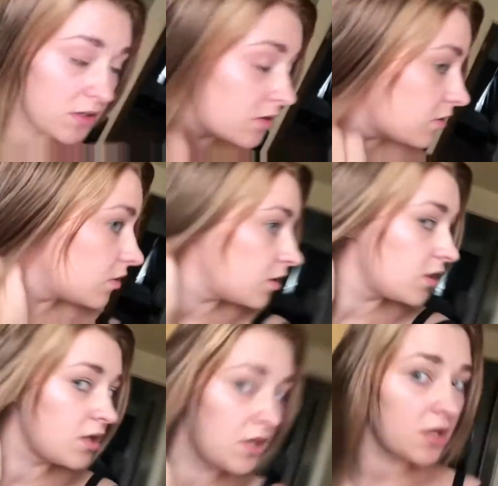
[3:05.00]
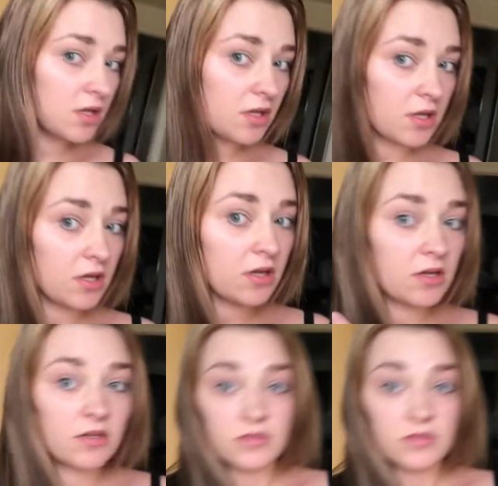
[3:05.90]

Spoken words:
(silence)